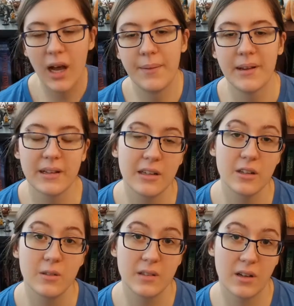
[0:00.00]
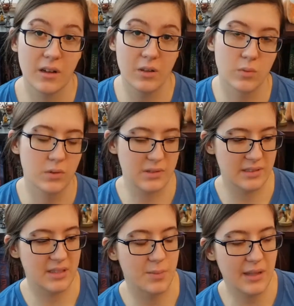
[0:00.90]
I'm not going to go into all the rules and
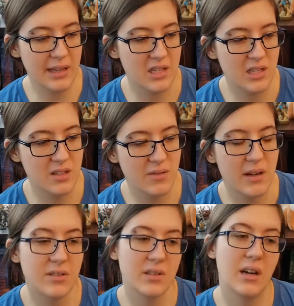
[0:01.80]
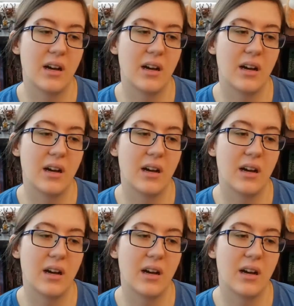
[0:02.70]
stipulations or whatever.